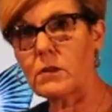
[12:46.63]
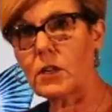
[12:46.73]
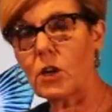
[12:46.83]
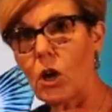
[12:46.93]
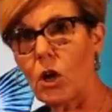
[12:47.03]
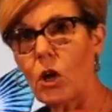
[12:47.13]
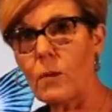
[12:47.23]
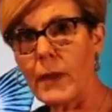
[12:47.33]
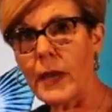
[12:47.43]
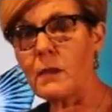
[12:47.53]
They're all
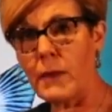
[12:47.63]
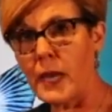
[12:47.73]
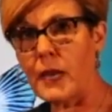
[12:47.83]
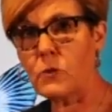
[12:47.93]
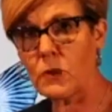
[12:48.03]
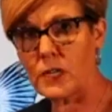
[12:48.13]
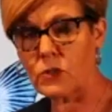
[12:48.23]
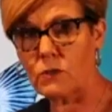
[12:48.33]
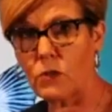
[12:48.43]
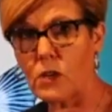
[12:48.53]
man-made
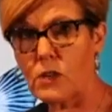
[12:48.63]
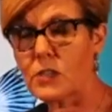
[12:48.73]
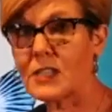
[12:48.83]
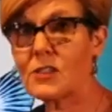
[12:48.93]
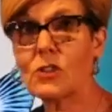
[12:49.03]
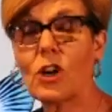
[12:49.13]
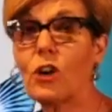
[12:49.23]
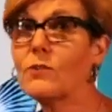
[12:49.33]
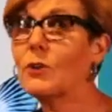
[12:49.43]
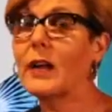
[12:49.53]
reservoirs, and there are
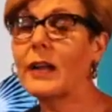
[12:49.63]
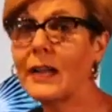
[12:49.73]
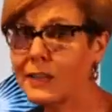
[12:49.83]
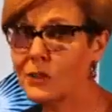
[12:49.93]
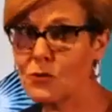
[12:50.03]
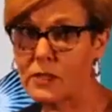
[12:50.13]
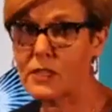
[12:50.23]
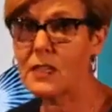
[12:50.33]
over a hundred